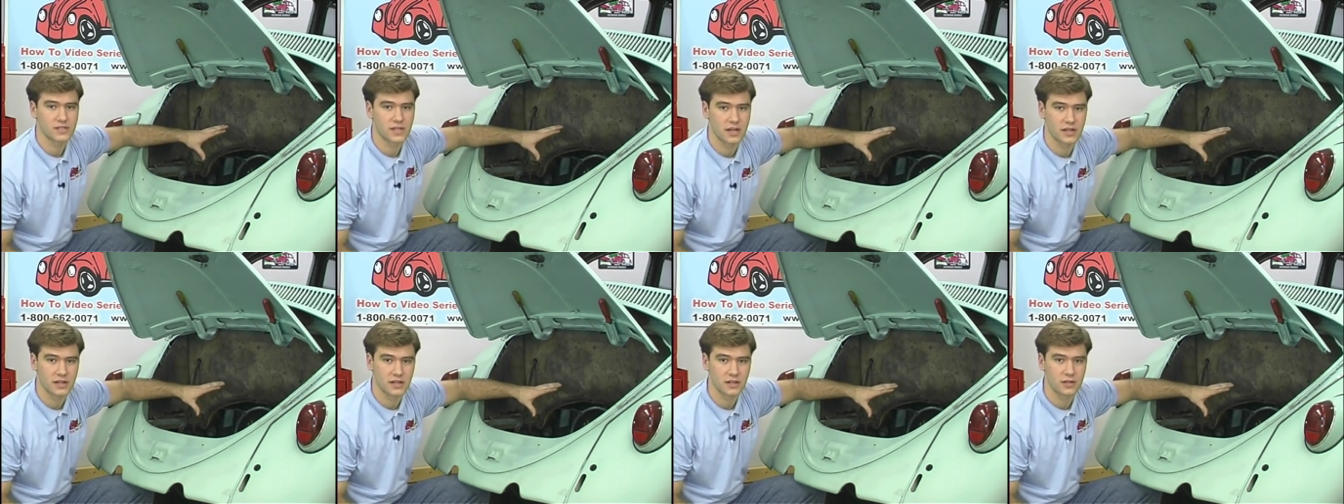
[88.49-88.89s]

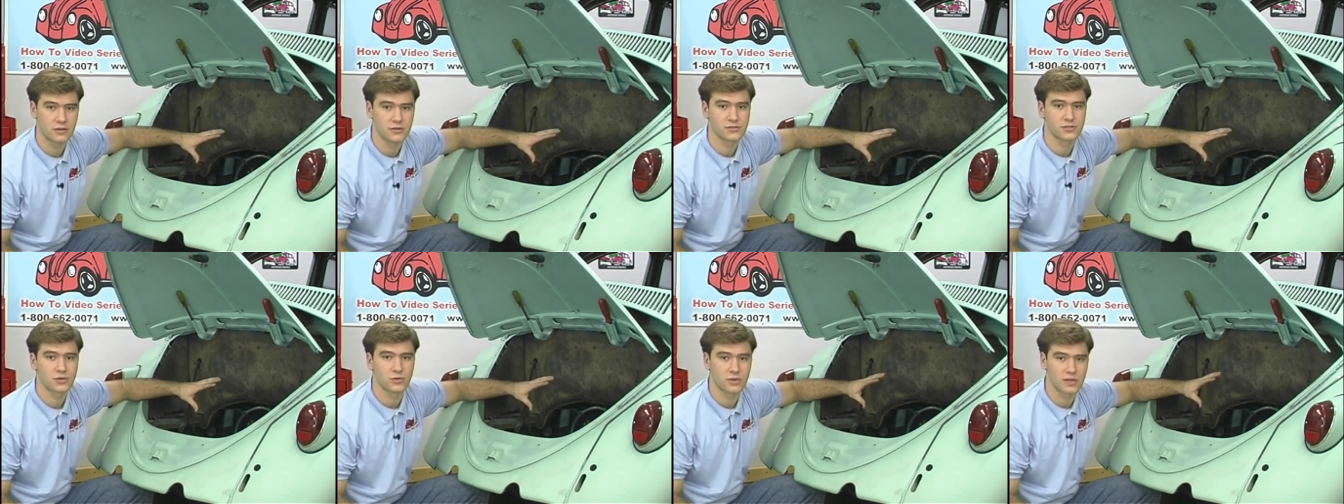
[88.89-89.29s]
out of here
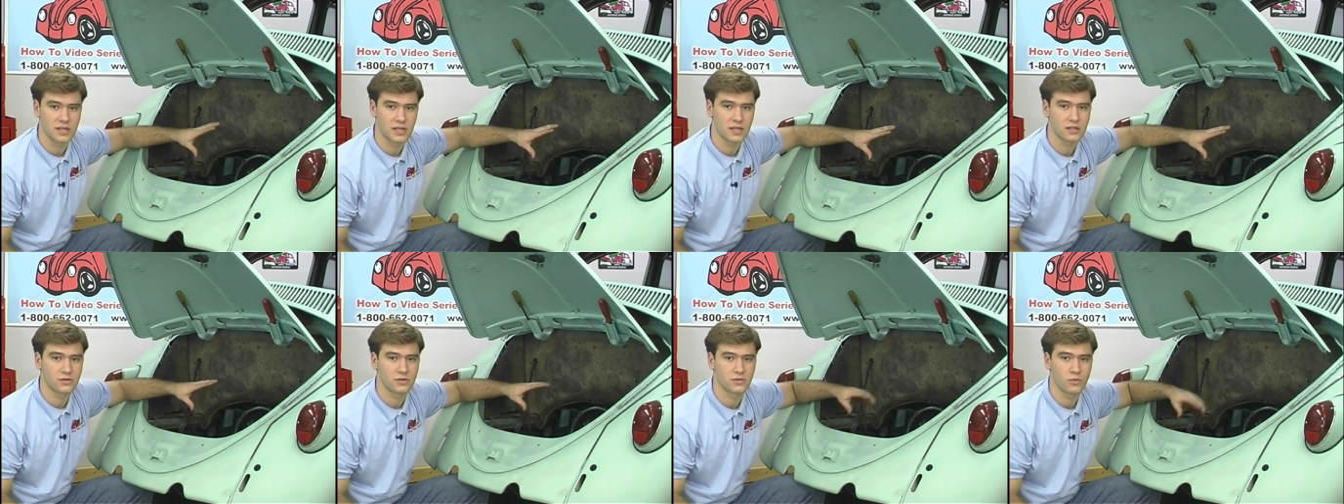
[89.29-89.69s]
so we can
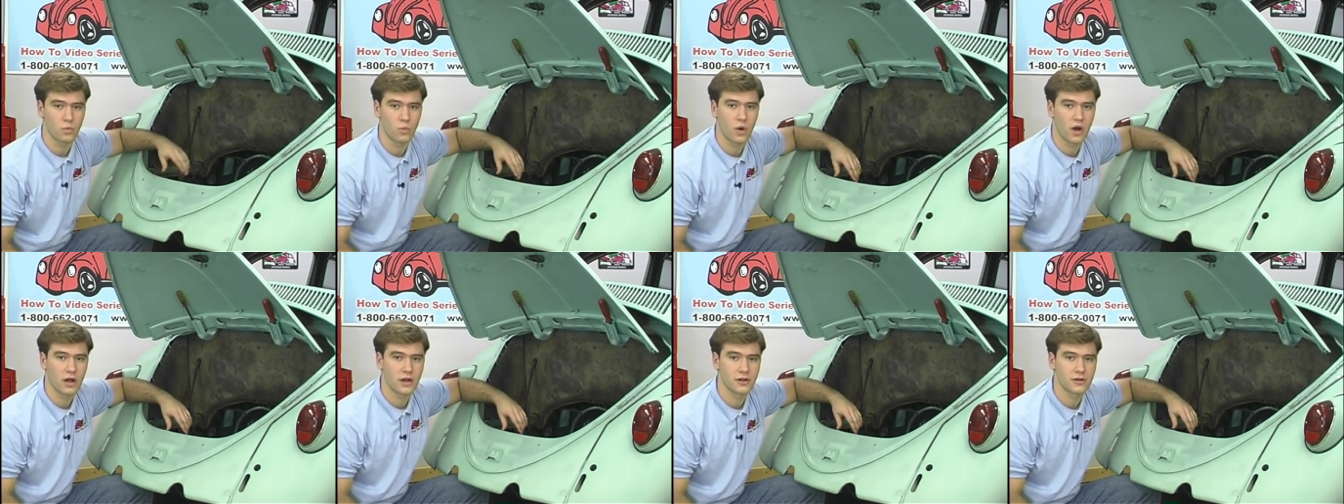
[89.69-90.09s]
get to the
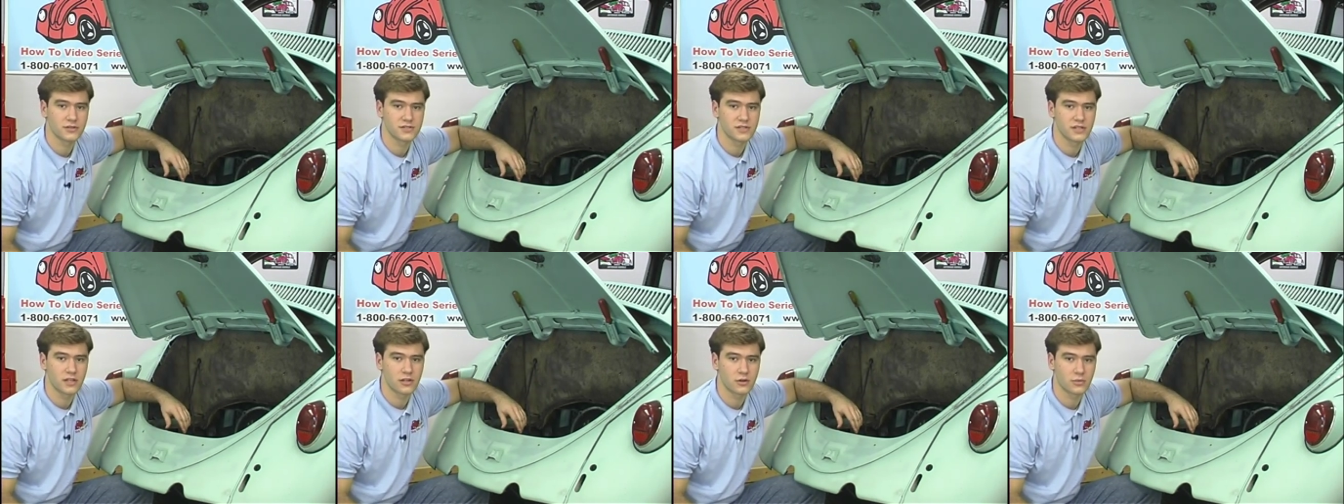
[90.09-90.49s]

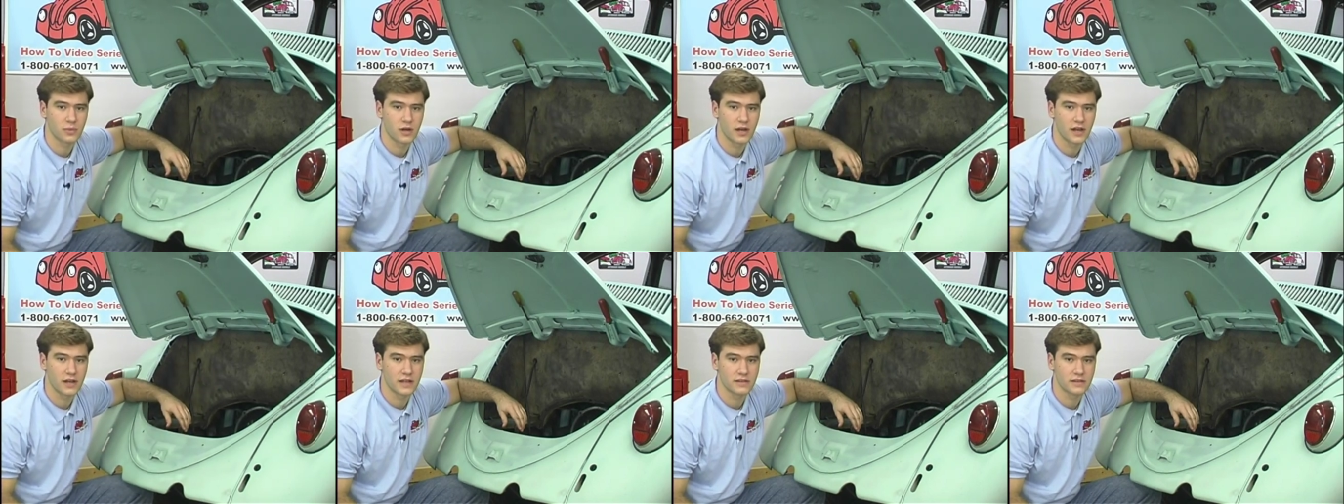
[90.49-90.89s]
wires that are
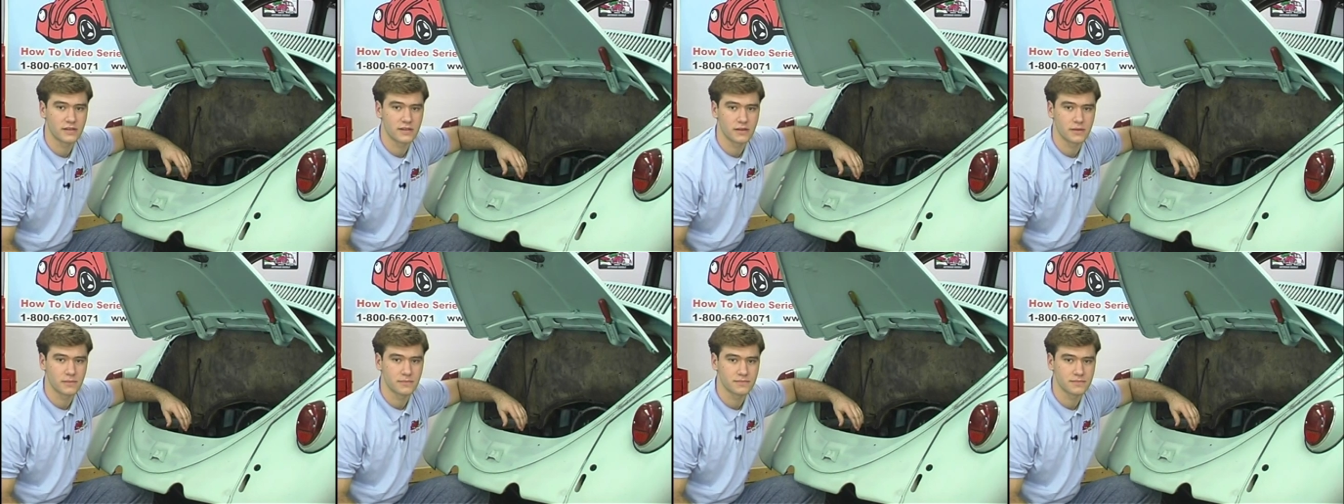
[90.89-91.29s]
behind
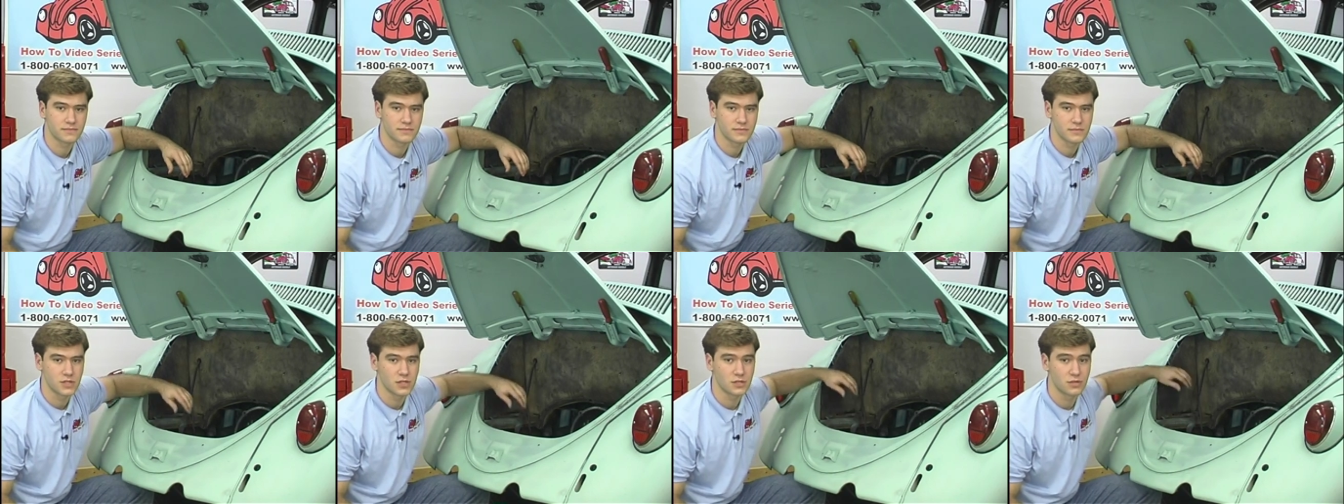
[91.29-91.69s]
them.
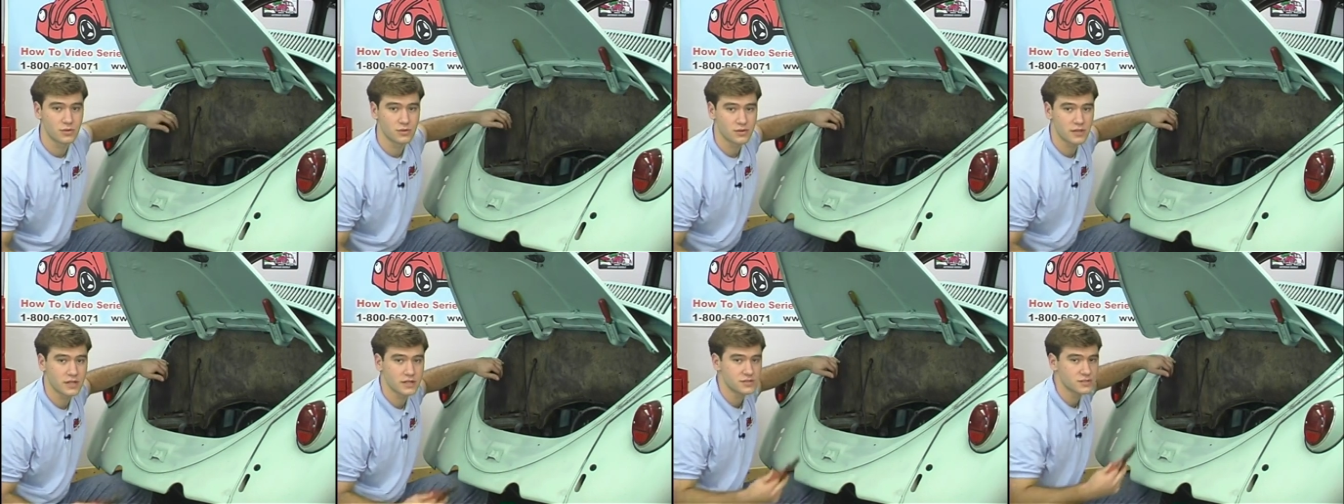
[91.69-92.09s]
To do
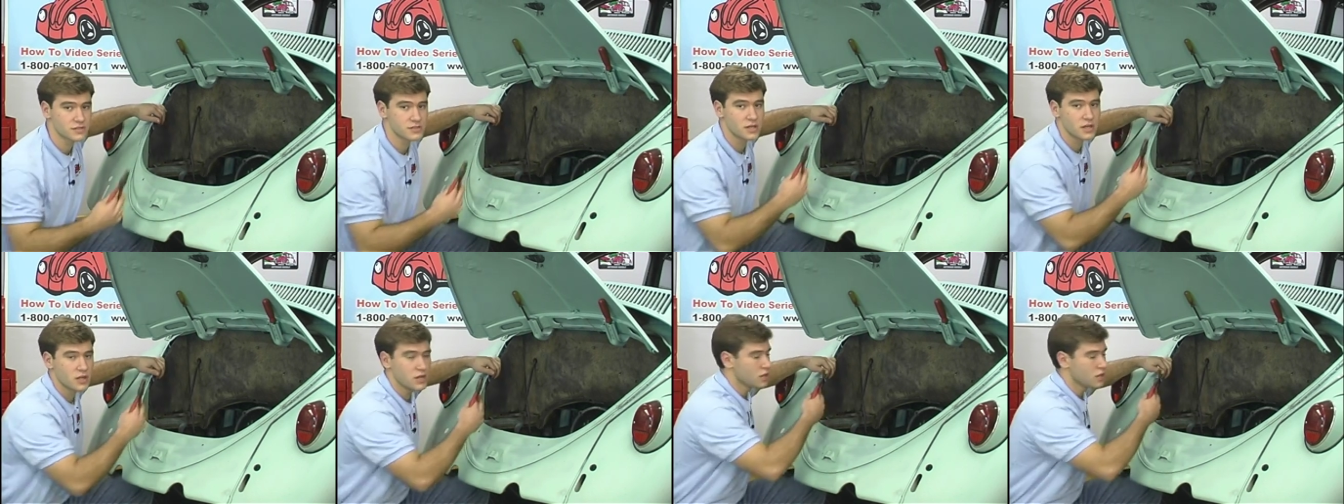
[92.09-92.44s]
this,